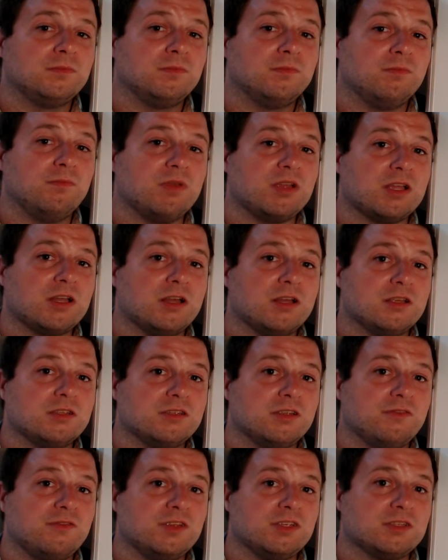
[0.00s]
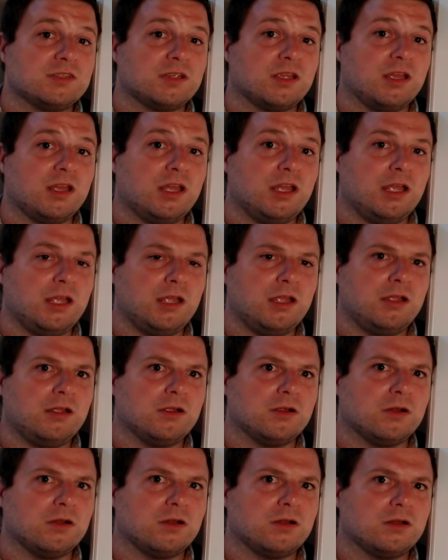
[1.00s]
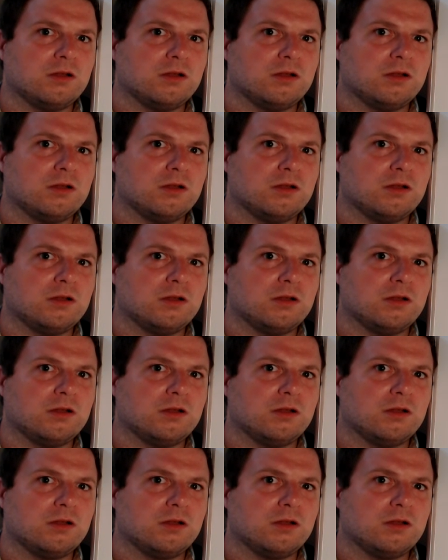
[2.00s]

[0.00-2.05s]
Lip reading: because of his anger